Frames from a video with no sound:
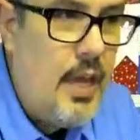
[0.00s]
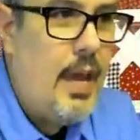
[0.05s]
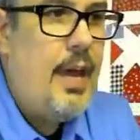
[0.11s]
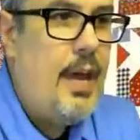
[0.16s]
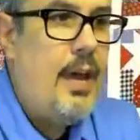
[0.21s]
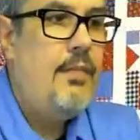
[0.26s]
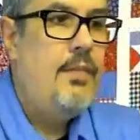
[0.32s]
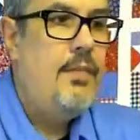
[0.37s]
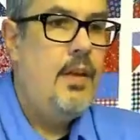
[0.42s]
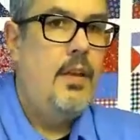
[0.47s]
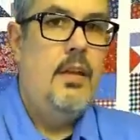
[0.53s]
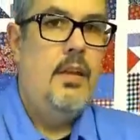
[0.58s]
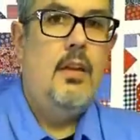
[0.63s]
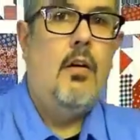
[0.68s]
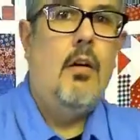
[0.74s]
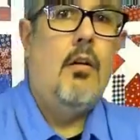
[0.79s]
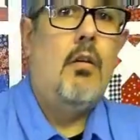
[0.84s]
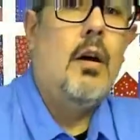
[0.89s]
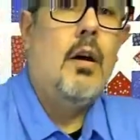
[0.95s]
we have
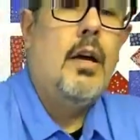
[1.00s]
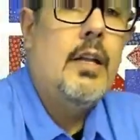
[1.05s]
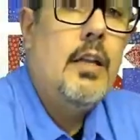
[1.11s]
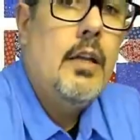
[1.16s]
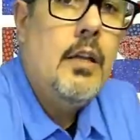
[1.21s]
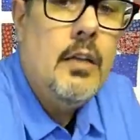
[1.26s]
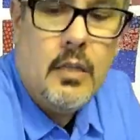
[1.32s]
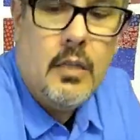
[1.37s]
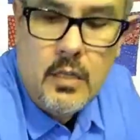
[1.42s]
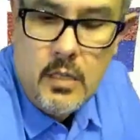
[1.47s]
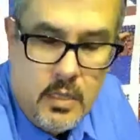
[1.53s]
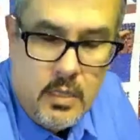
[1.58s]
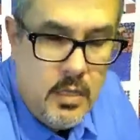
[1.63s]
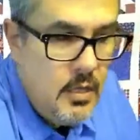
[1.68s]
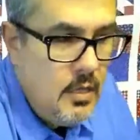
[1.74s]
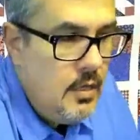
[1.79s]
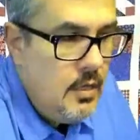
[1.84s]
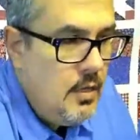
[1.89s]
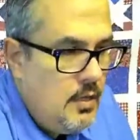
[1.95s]
on
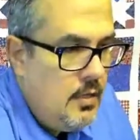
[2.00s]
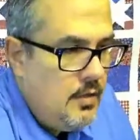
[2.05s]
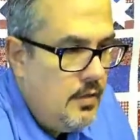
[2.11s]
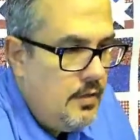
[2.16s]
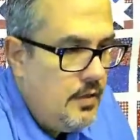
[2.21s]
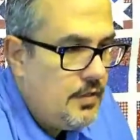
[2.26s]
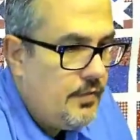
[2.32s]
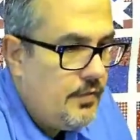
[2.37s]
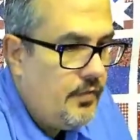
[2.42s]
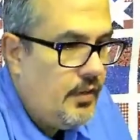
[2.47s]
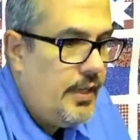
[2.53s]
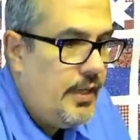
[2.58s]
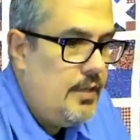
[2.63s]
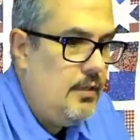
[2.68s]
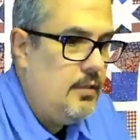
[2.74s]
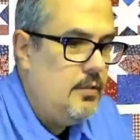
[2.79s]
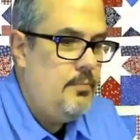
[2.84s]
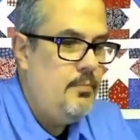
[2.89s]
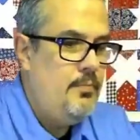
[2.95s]
this
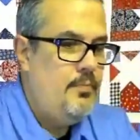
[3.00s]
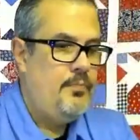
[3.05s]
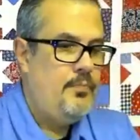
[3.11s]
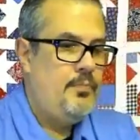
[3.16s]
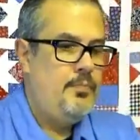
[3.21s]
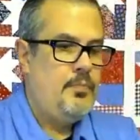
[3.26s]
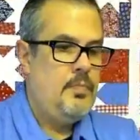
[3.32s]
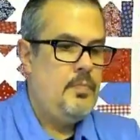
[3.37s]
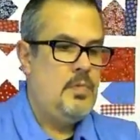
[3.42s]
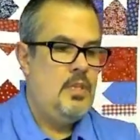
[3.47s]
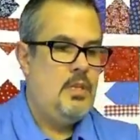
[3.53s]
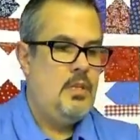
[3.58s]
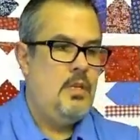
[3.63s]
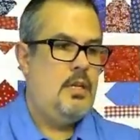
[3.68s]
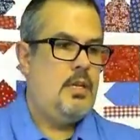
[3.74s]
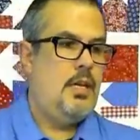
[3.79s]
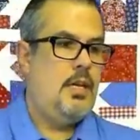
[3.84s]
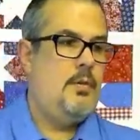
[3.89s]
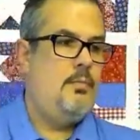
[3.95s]
flannel.
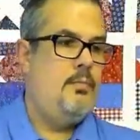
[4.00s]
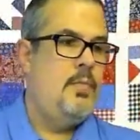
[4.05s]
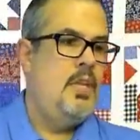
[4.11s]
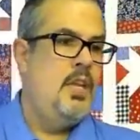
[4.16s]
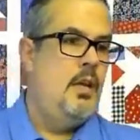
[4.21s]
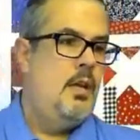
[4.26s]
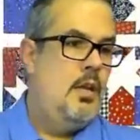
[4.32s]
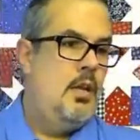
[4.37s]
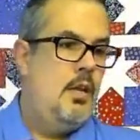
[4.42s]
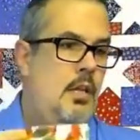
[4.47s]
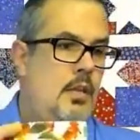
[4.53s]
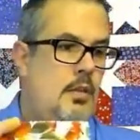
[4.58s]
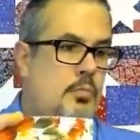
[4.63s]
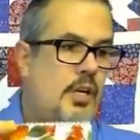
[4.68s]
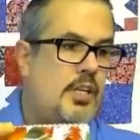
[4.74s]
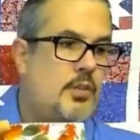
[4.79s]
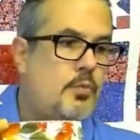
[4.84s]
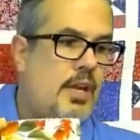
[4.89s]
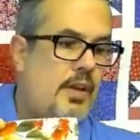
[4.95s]
Okay,
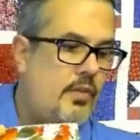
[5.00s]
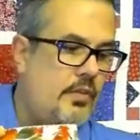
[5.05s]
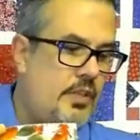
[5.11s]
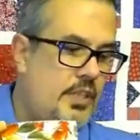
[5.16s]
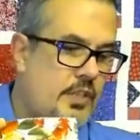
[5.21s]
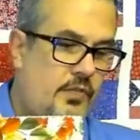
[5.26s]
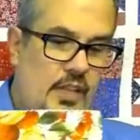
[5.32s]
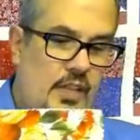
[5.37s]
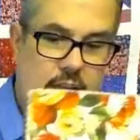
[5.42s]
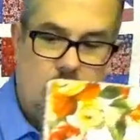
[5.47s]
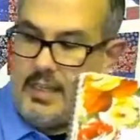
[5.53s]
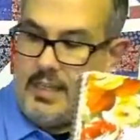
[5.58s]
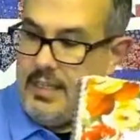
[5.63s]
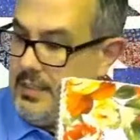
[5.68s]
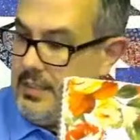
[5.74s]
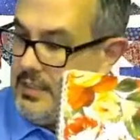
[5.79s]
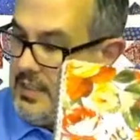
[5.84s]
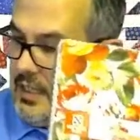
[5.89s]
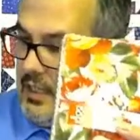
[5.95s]
the price we have on this flannel
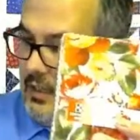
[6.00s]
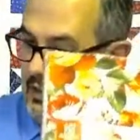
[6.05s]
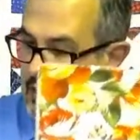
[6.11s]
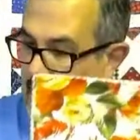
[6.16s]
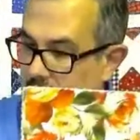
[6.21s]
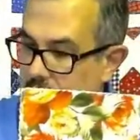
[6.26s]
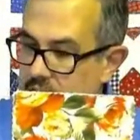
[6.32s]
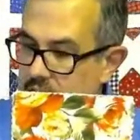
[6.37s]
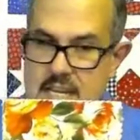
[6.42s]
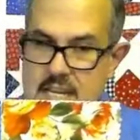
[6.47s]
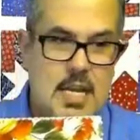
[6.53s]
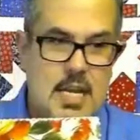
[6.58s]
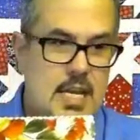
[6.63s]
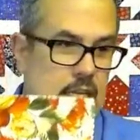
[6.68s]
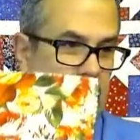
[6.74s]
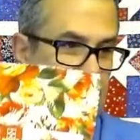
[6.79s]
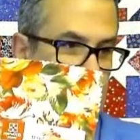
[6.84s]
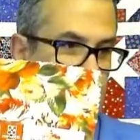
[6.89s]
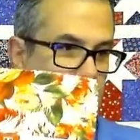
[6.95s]
is
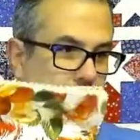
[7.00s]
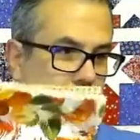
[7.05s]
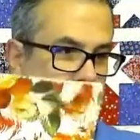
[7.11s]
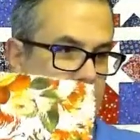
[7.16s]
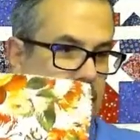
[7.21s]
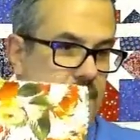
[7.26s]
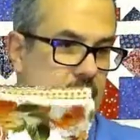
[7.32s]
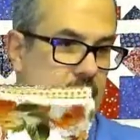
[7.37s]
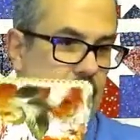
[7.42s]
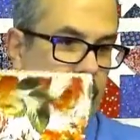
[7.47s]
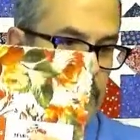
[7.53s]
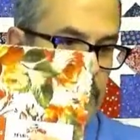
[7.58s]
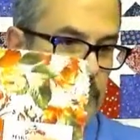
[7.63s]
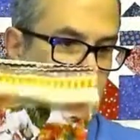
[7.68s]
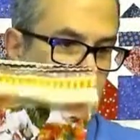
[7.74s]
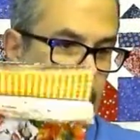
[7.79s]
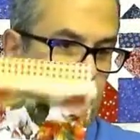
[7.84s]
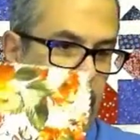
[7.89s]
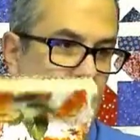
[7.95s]

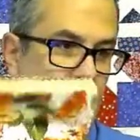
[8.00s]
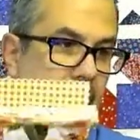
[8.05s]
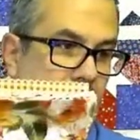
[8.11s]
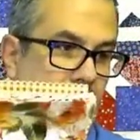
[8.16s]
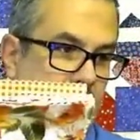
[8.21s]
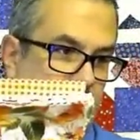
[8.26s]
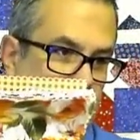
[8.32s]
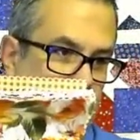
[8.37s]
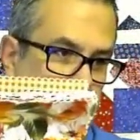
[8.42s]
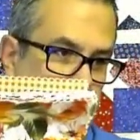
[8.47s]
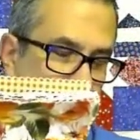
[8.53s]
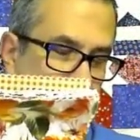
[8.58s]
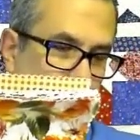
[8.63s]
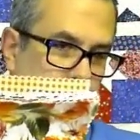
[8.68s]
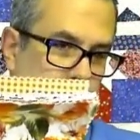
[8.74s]
$11.97 per pack.